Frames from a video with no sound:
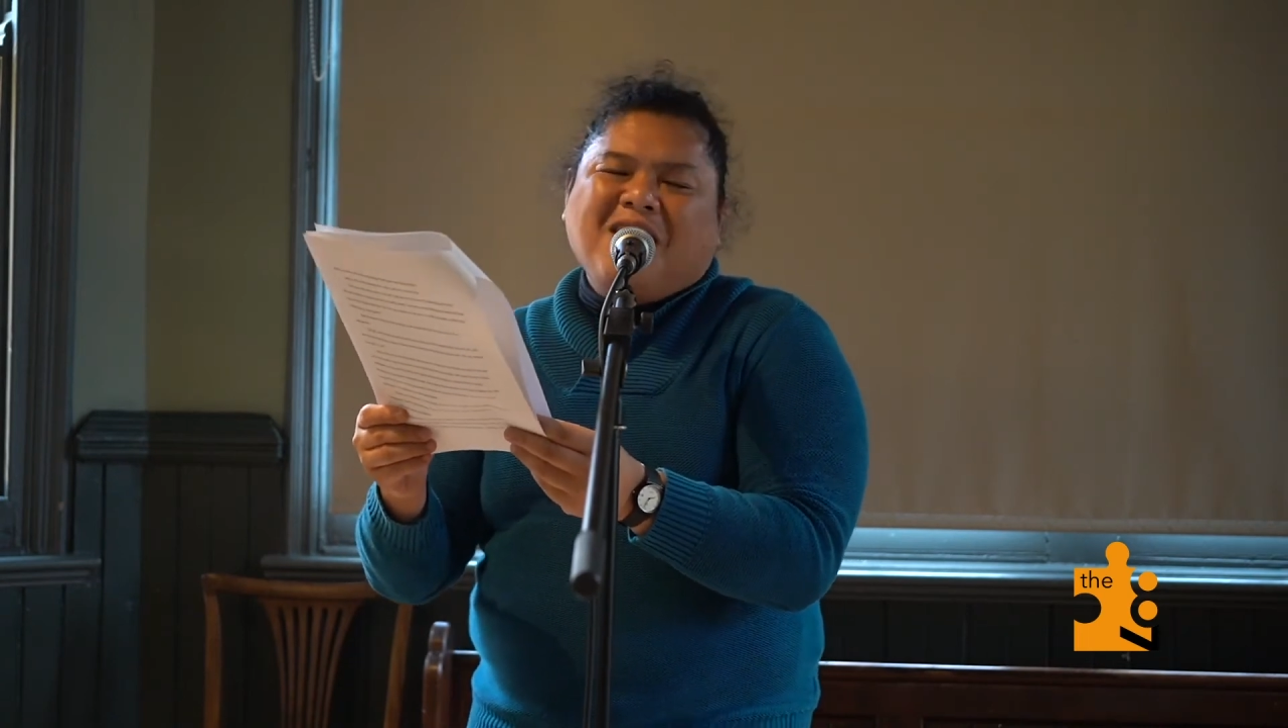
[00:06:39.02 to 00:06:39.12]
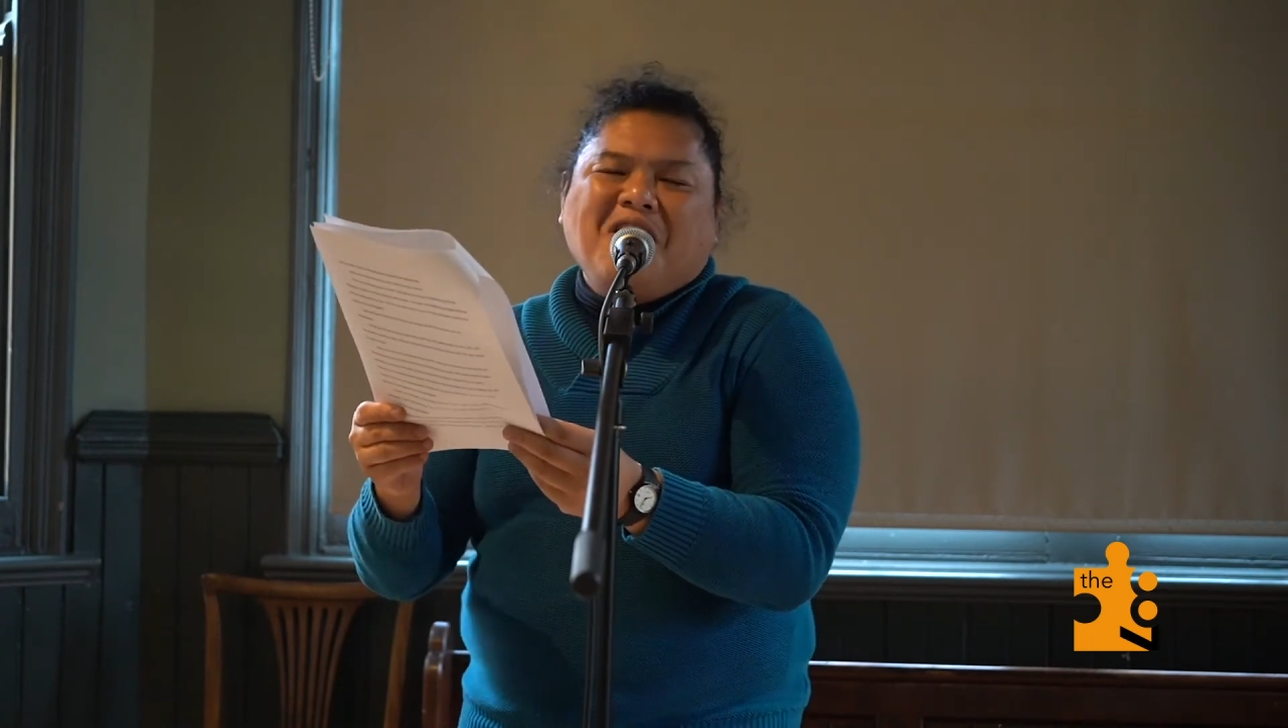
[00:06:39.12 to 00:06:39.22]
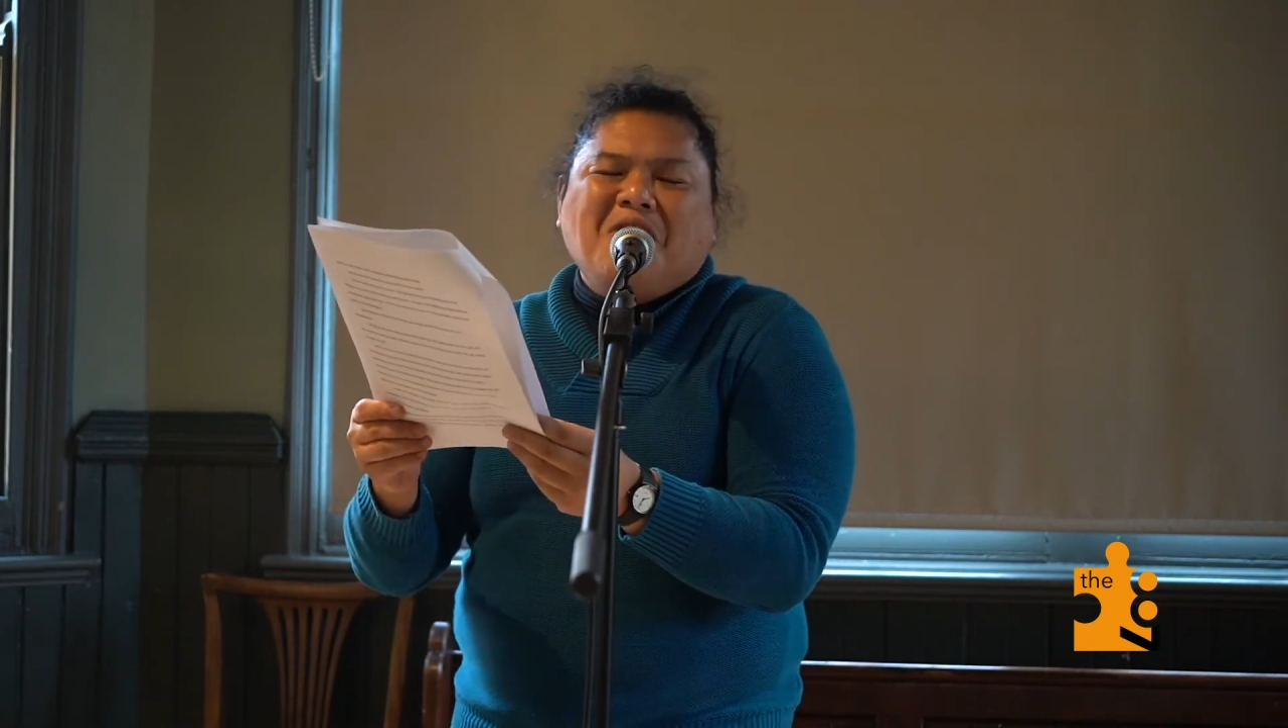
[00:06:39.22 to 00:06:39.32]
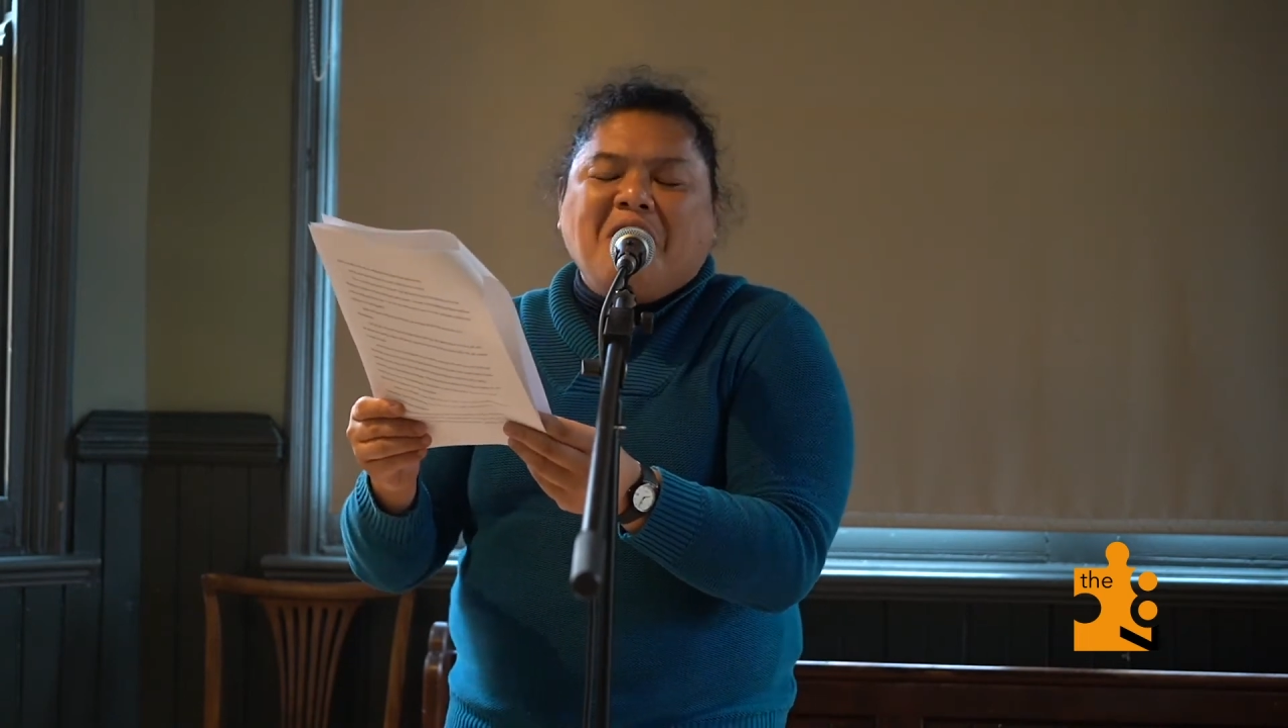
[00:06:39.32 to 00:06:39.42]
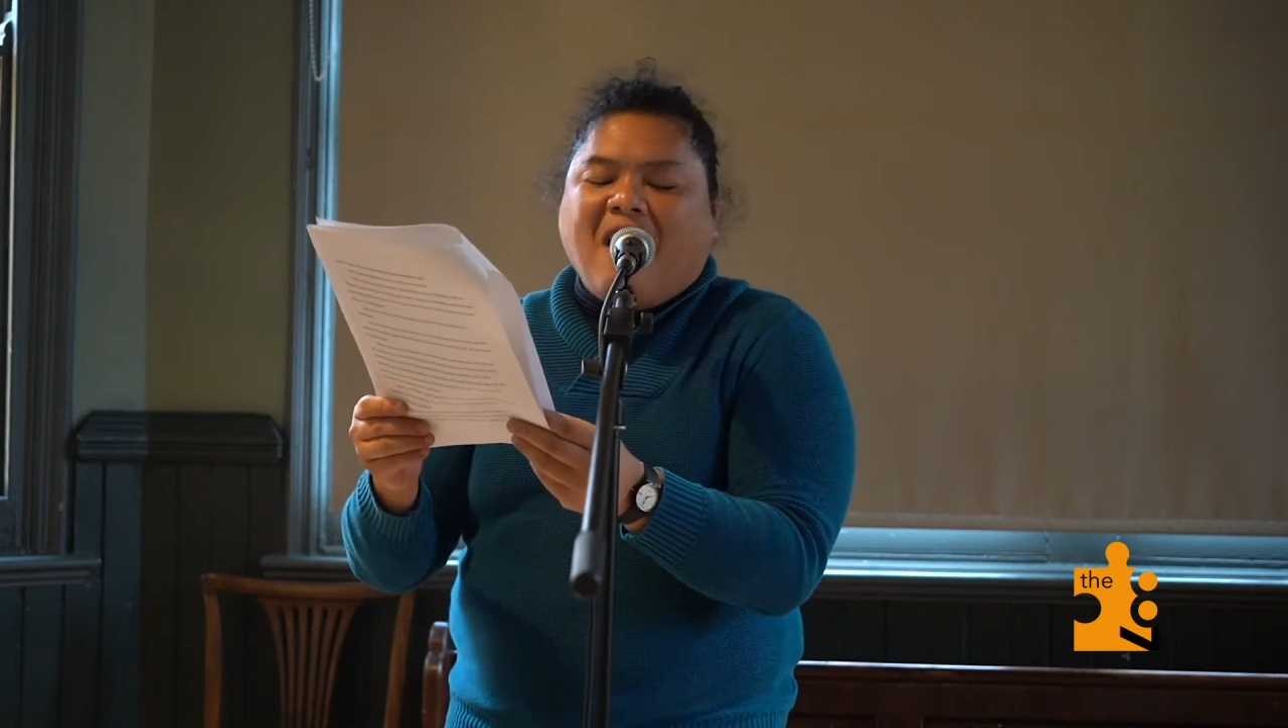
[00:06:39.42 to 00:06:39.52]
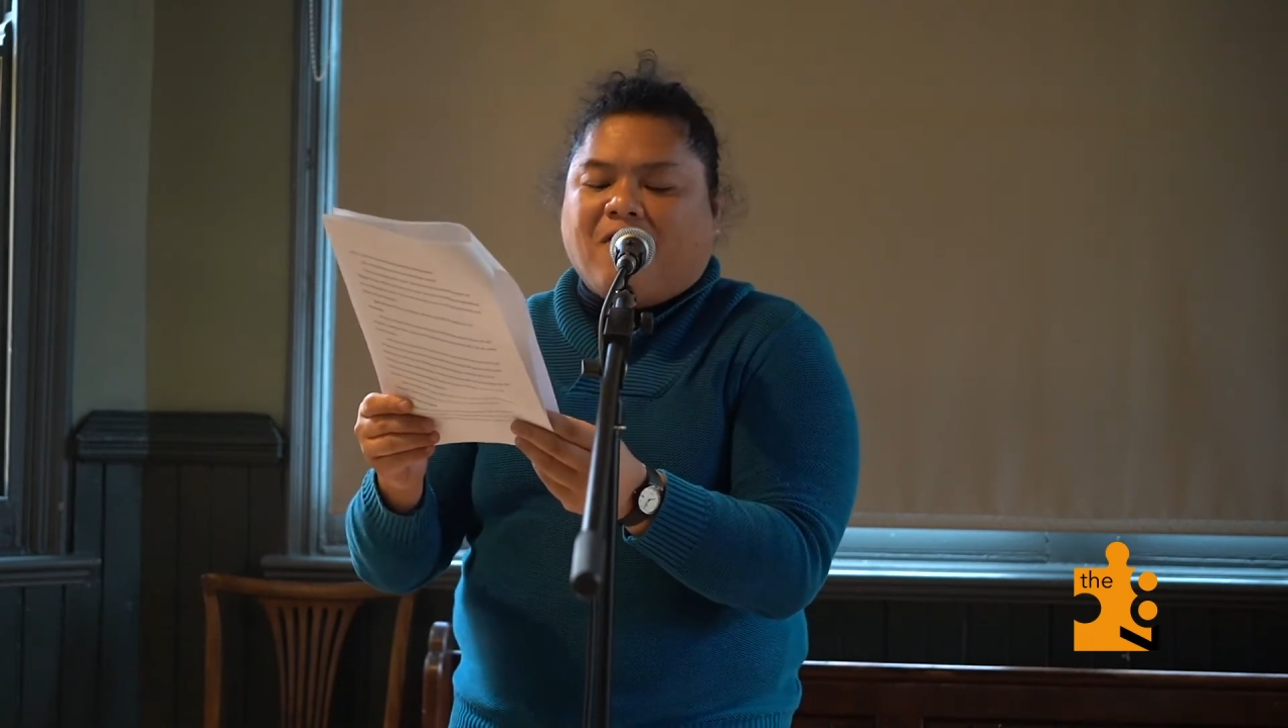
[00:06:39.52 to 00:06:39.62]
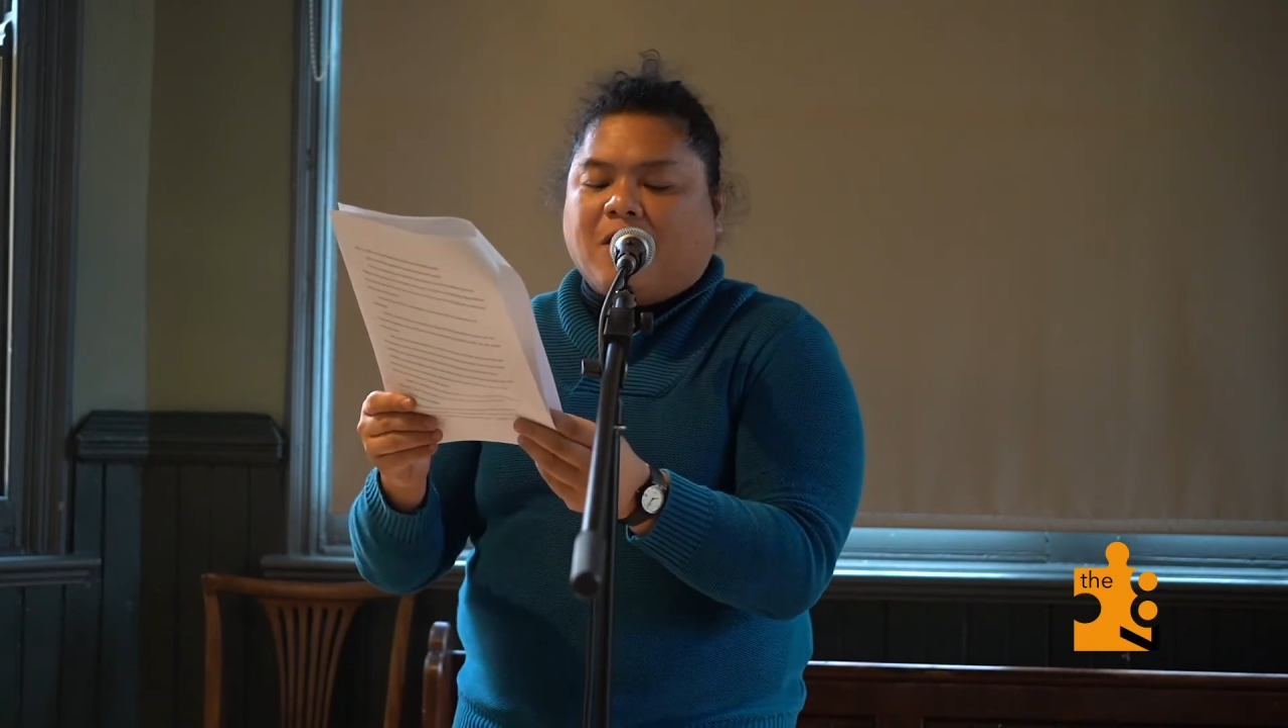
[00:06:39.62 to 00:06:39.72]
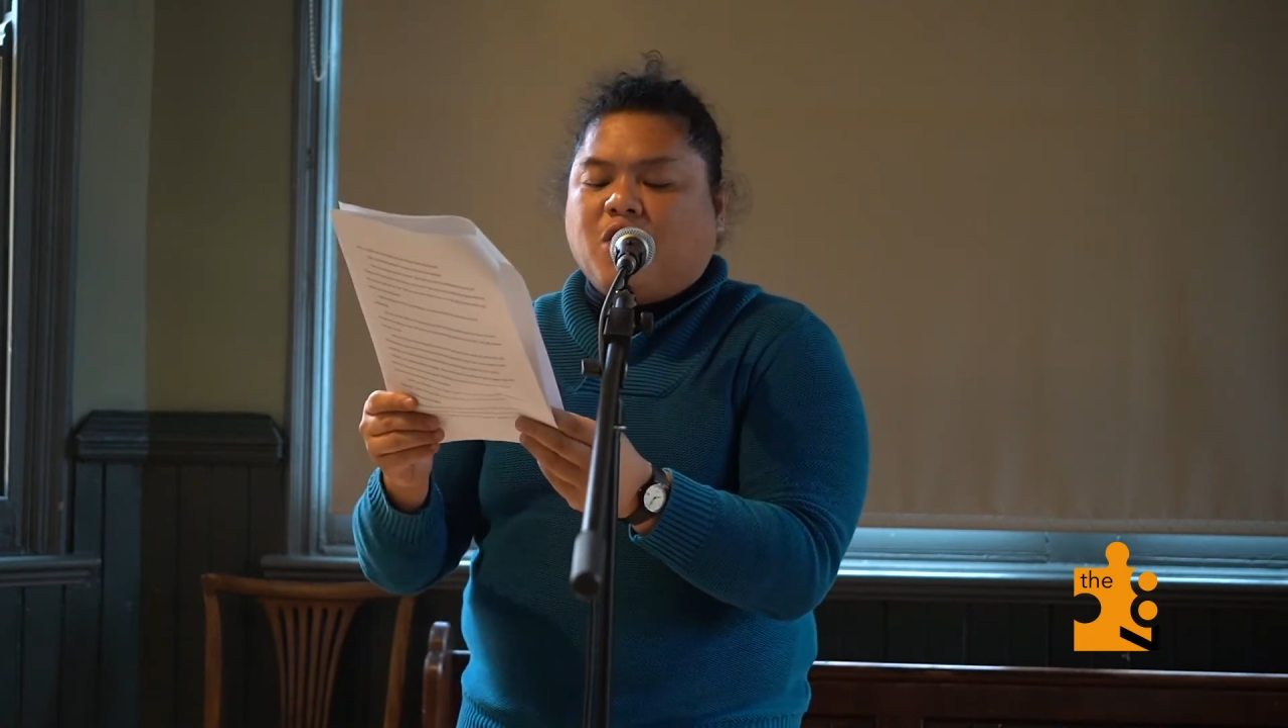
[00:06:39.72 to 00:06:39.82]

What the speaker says: You never